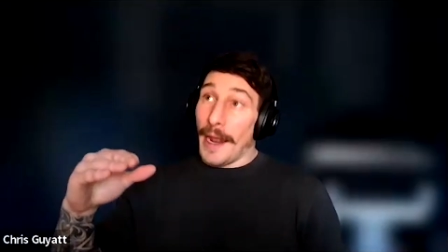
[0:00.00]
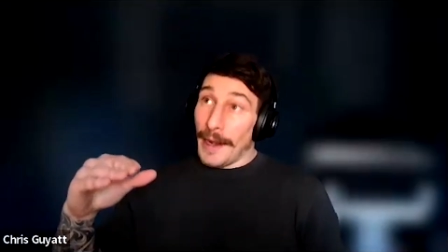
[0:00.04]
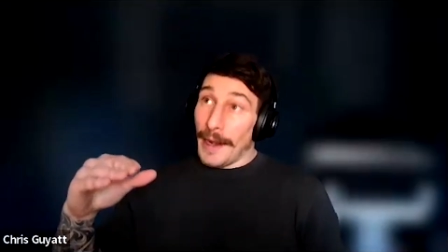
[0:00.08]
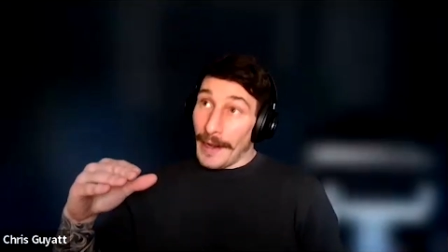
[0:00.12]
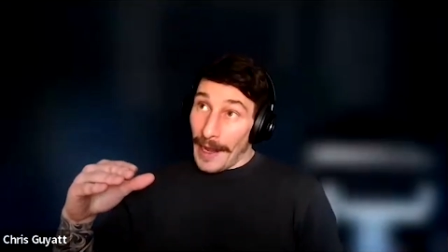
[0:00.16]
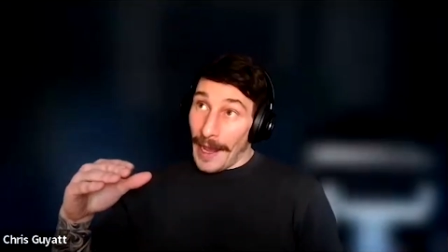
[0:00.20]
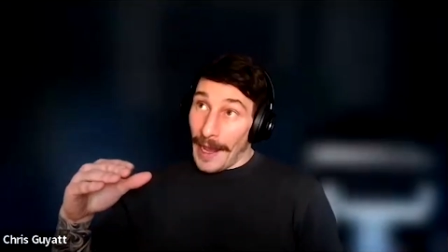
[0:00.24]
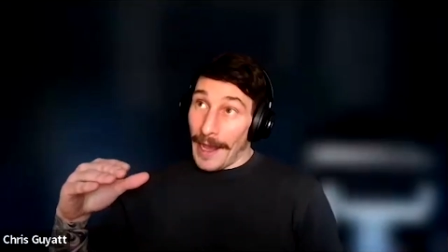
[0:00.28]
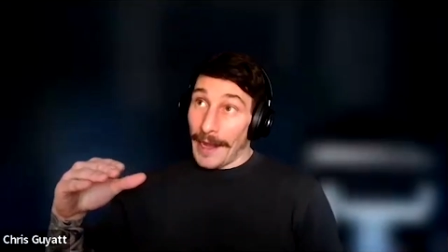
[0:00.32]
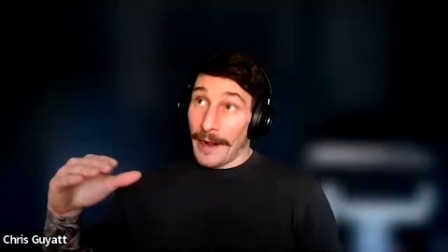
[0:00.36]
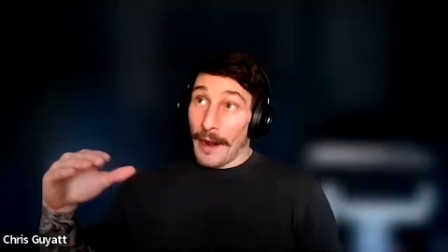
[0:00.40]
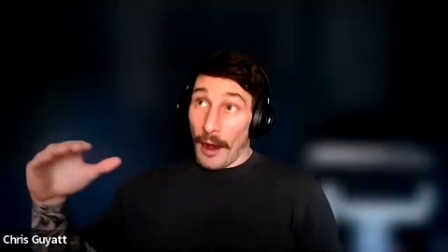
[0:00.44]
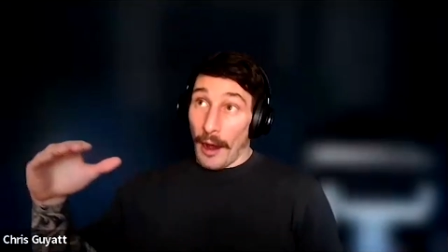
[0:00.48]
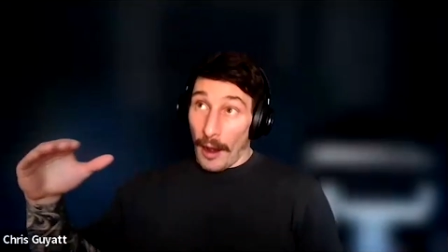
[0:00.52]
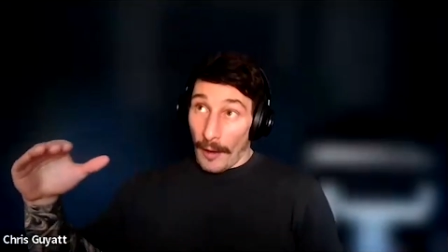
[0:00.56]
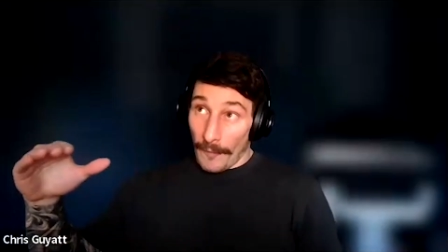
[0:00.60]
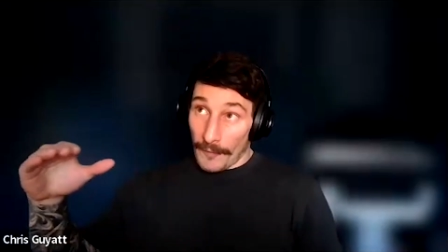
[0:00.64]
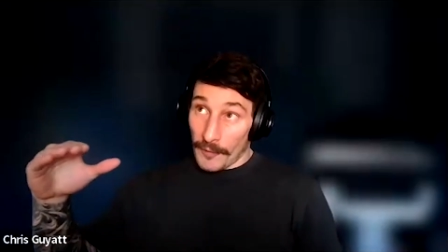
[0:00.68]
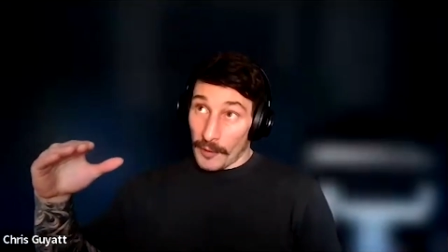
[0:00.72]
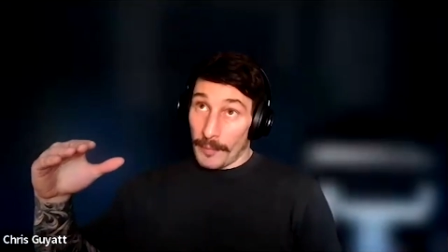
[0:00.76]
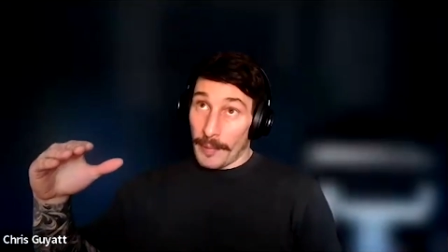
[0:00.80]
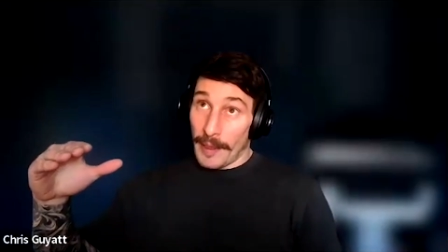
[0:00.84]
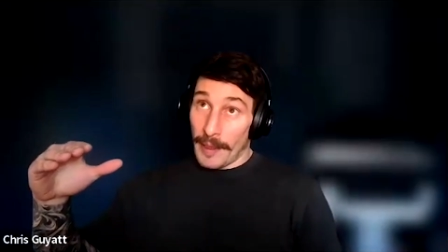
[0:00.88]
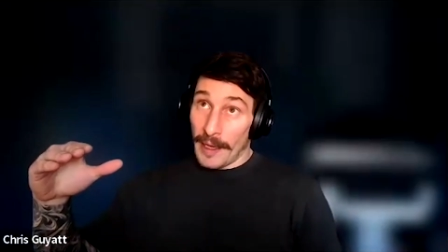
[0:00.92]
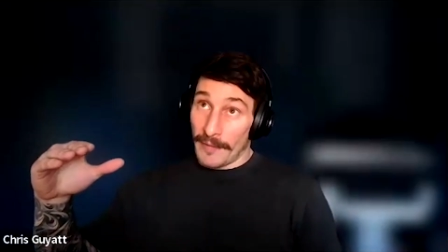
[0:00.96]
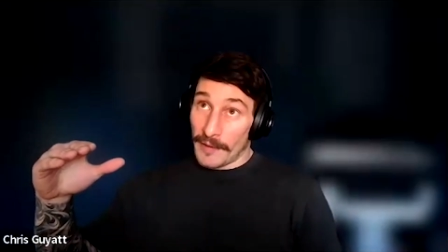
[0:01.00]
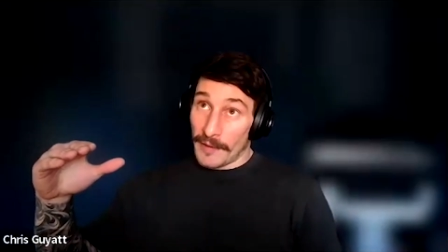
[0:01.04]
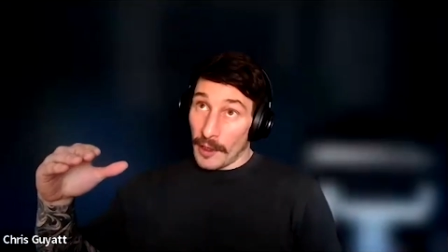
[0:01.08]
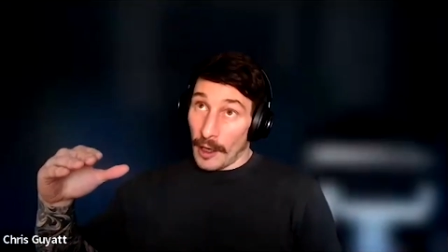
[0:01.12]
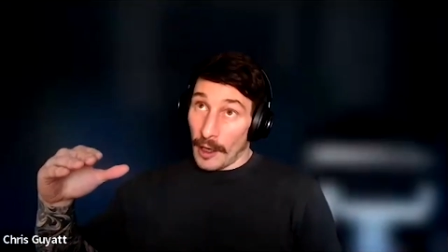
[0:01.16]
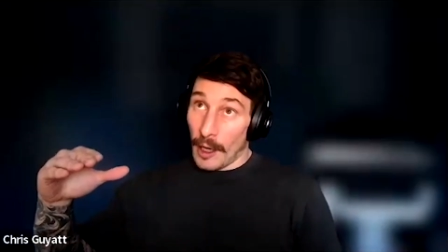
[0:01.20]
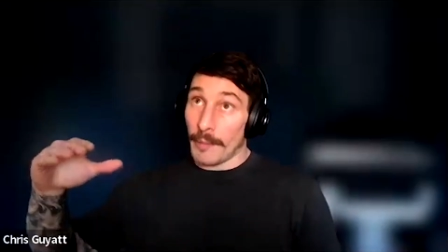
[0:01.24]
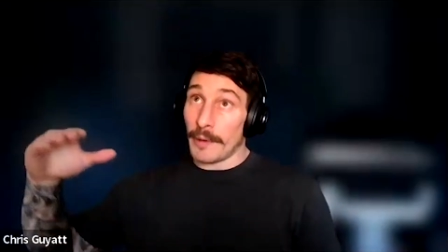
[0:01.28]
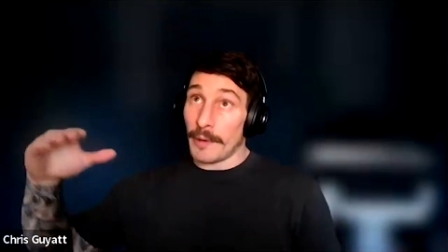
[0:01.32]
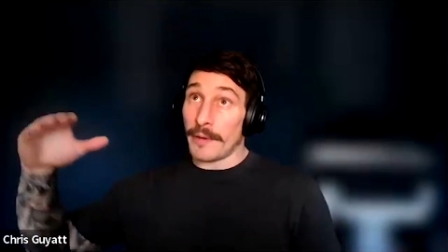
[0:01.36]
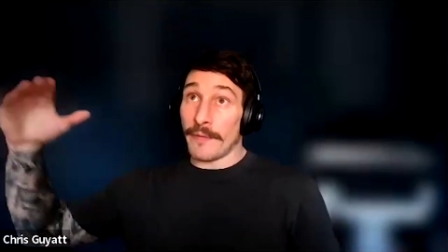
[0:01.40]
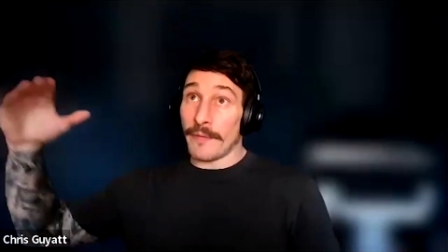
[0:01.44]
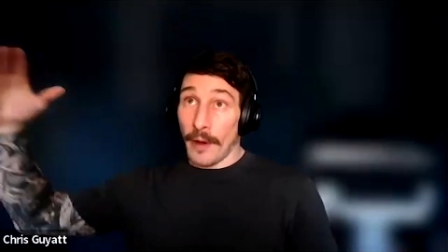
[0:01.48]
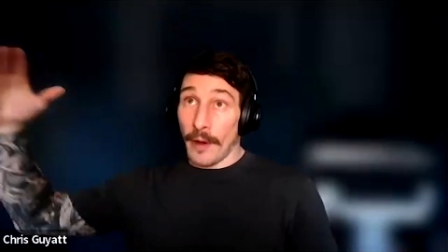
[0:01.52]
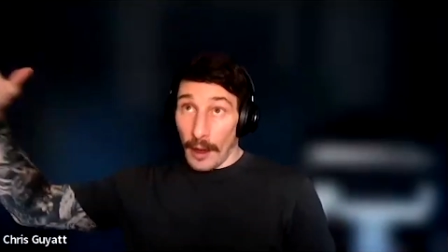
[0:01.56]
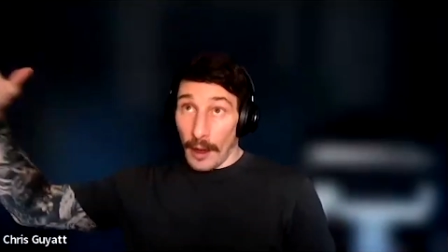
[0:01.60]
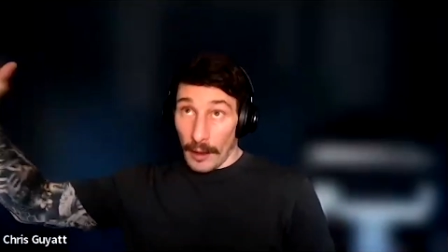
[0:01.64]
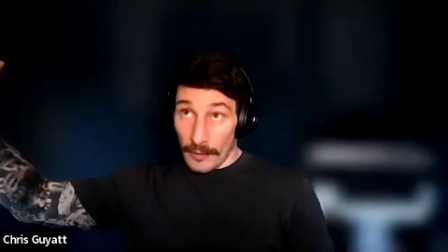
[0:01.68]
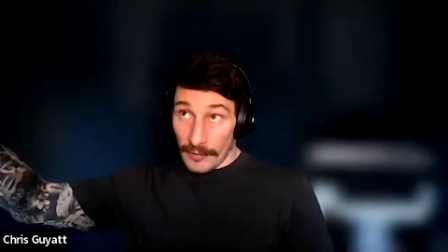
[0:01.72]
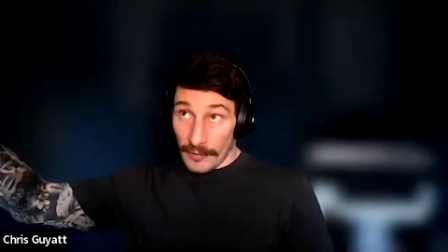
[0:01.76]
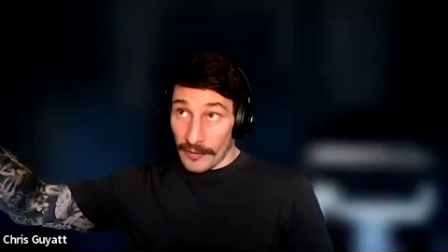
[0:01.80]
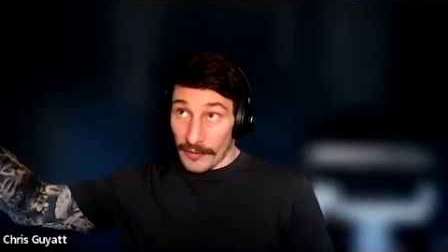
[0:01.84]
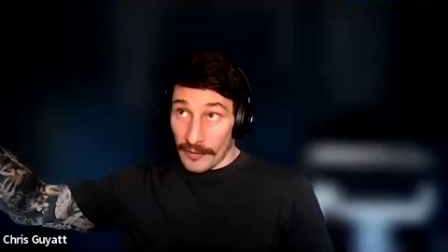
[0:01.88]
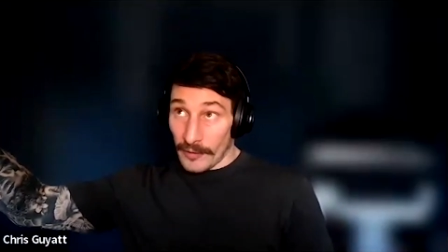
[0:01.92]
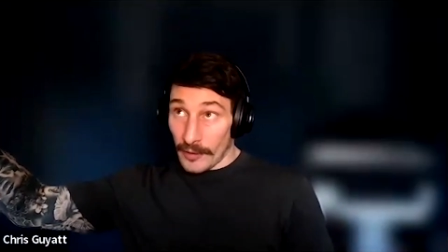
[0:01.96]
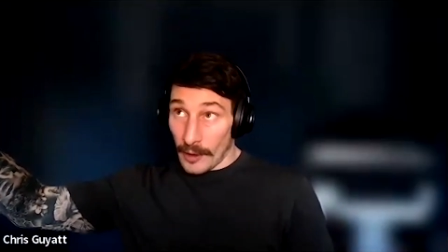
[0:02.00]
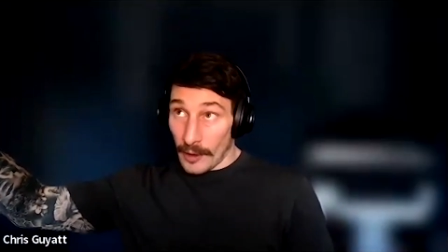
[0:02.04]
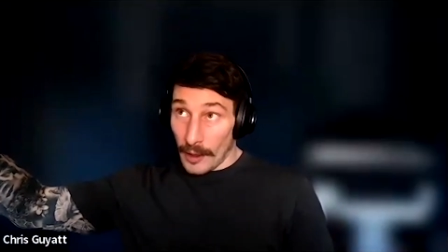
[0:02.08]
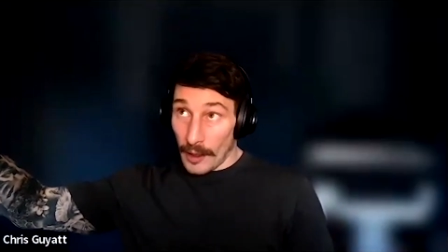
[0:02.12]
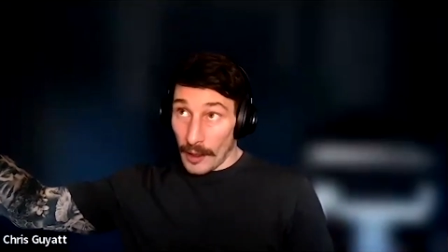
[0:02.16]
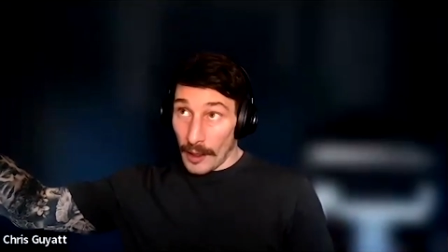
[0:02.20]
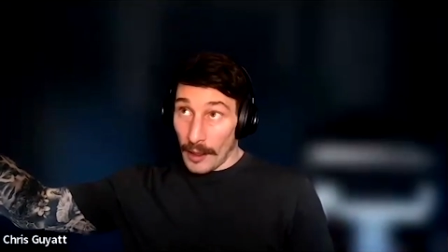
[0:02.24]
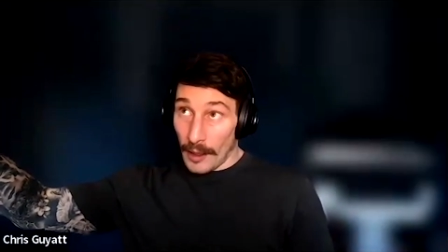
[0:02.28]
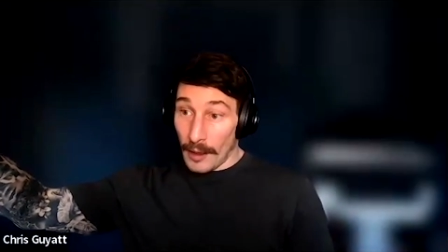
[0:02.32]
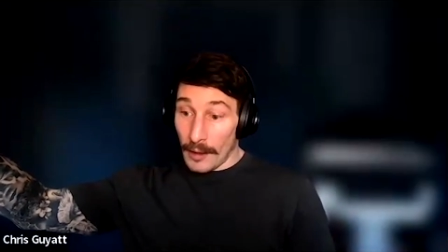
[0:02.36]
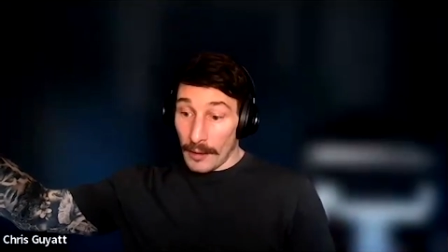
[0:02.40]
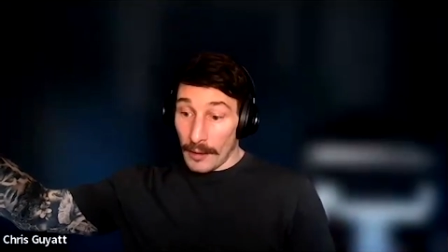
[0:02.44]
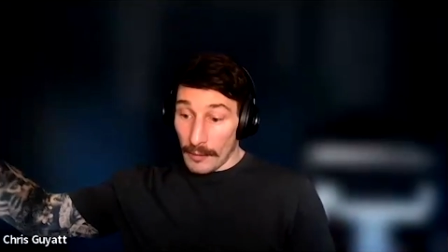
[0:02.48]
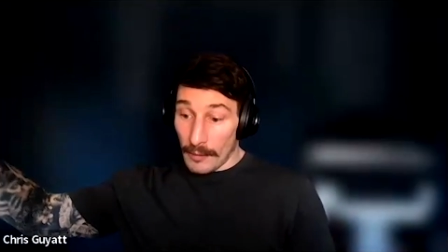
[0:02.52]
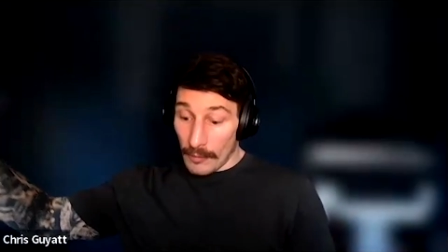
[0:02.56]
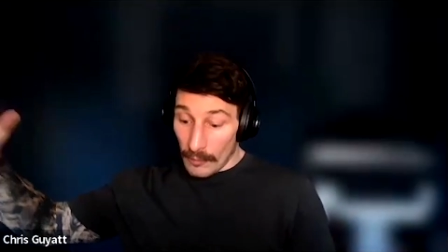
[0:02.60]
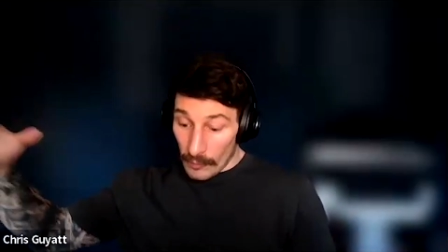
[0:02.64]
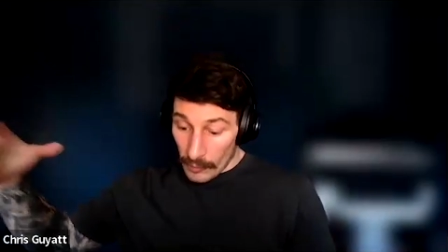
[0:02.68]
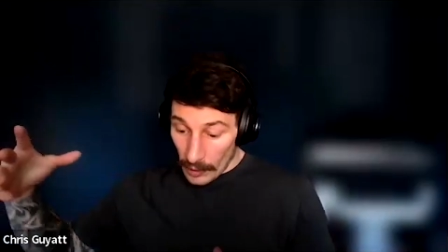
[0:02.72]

and then after a bit of time advance to,